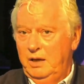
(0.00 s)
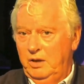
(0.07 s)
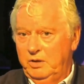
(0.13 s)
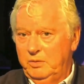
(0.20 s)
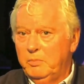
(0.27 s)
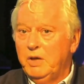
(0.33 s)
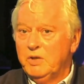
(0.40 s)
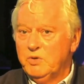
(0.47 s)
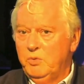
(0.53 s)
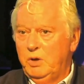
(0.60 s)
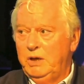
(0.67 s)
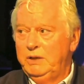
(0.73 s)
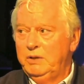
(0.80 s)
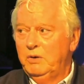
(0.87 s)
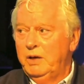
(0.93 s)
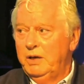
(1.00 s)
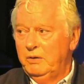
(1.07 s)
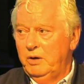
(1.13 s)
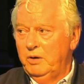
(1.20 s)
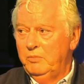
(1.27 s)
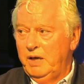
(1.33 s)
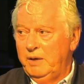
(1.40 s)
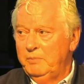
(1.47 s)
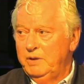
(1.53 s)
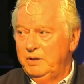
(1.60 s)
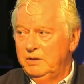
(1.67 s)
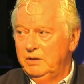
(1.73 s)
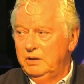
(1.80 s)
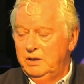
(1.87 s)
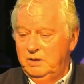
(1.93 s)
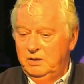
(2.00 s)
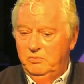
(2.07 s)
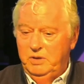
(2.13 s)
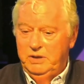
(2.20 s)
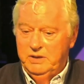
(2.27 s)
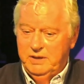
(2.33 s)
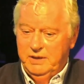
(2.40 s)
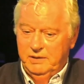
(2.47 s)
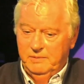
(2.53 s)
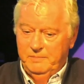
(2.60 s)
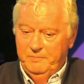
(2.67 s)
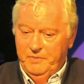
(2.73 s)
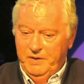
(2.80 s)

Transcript: on a much wider aero map in the, in the wind tunnel.